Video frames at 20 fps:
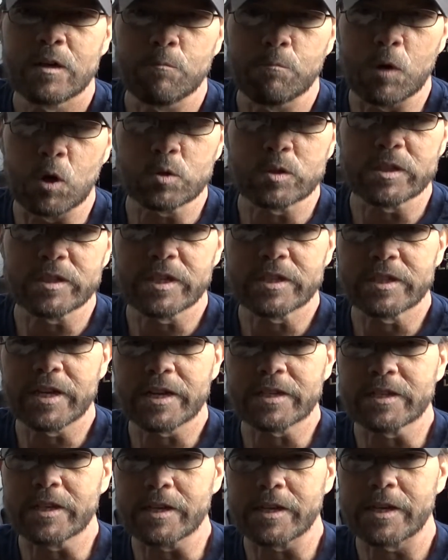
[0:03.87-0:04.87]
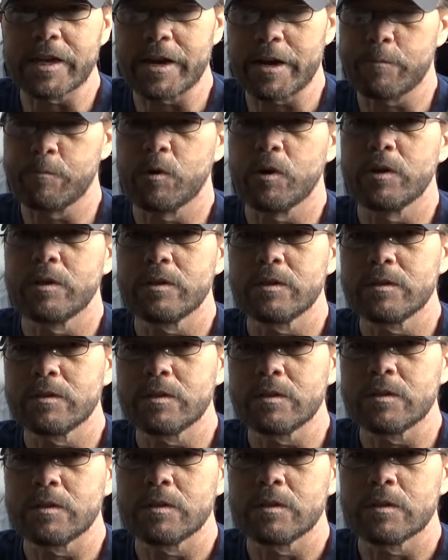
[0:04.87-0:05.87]
motion detecting camera.
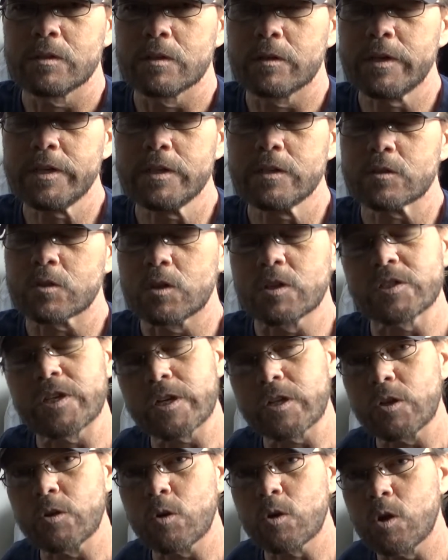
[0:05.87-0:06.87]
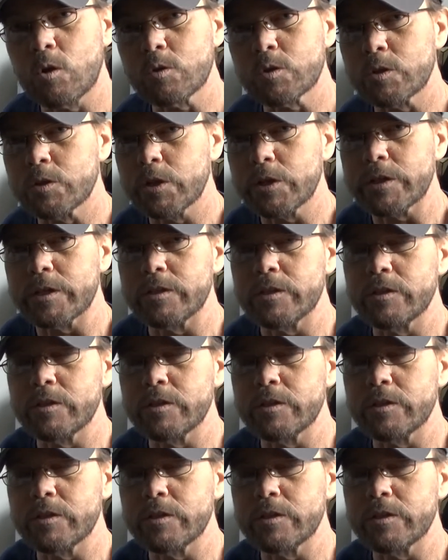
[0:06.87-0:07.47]
Alright, so let's take a little closer look at